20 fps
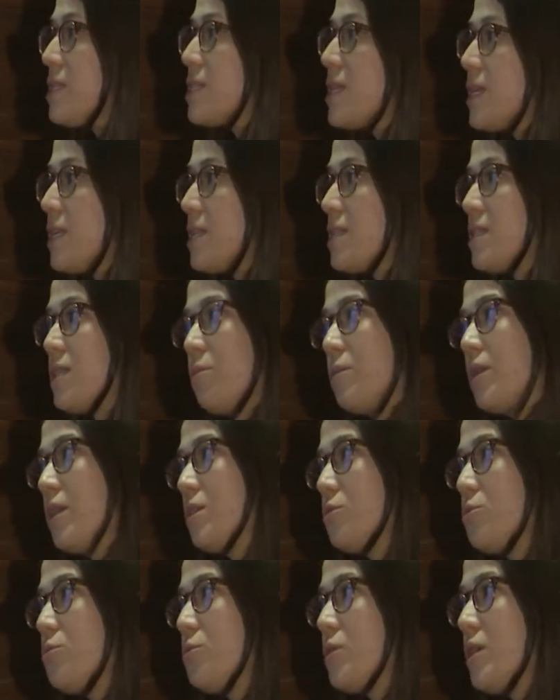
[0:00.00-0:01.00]
say that some
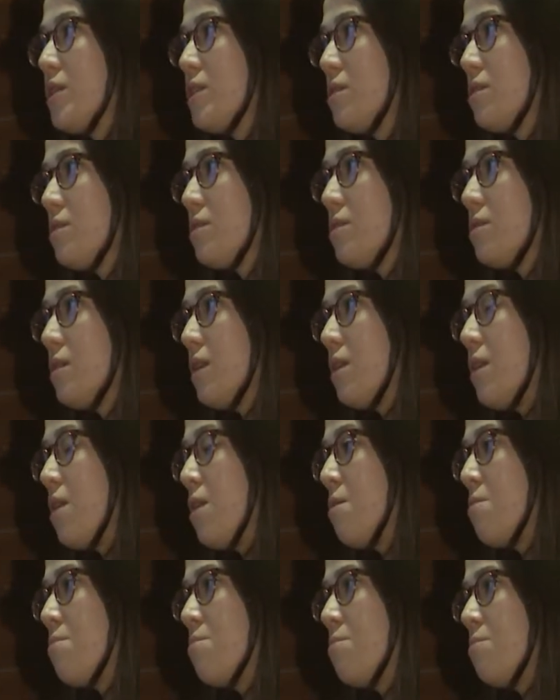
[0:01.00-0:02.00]
countries
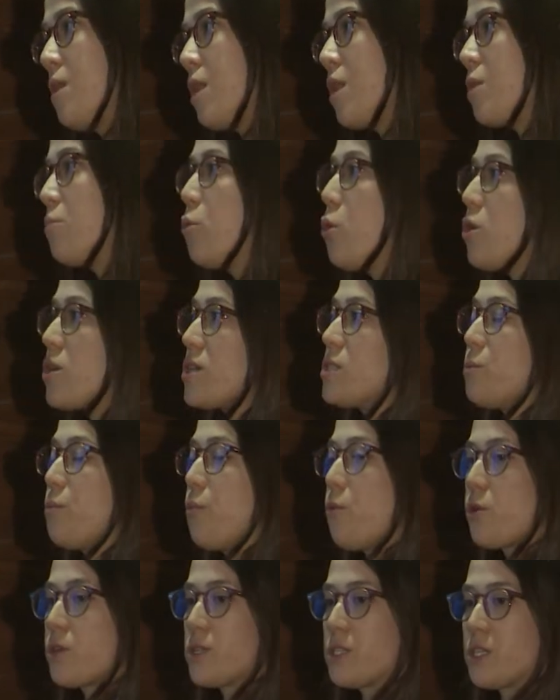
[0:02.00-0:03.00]
are more
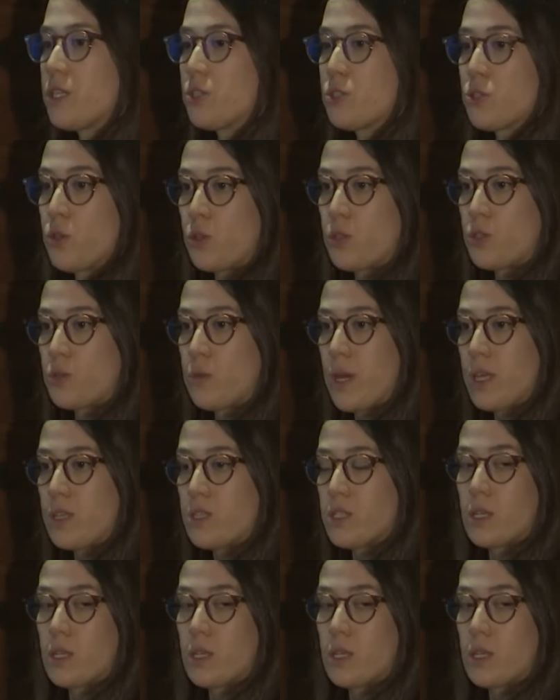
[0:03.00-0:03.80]
supporting short-range,